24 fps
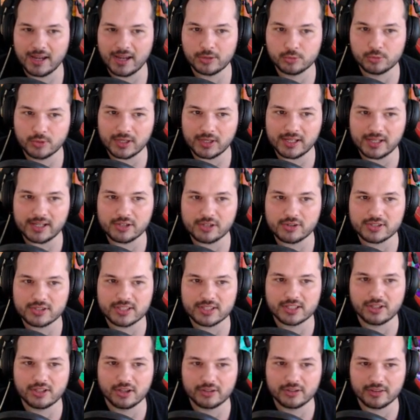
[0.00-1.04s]
A really
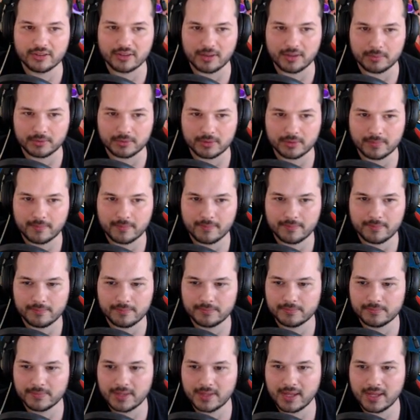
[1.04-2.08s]
interesting concept.
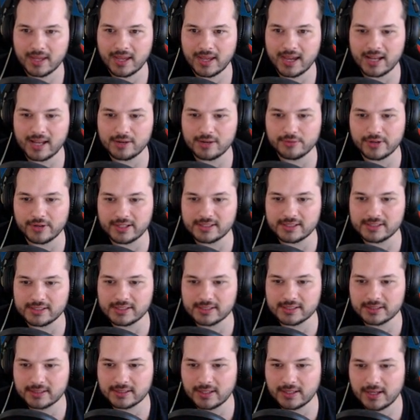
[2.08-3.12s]
Hey
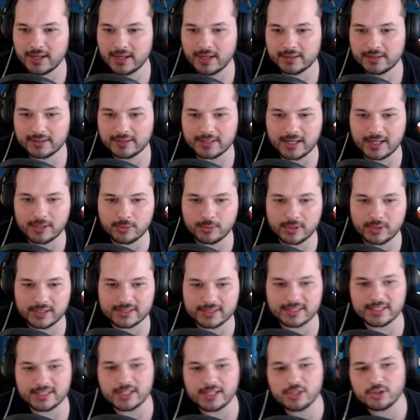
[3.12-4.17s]
friends, the Netherworld
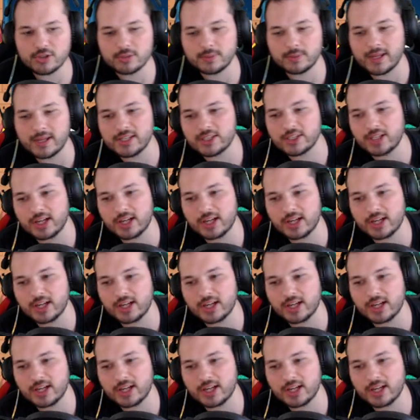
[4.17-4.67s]
is a dangerous place.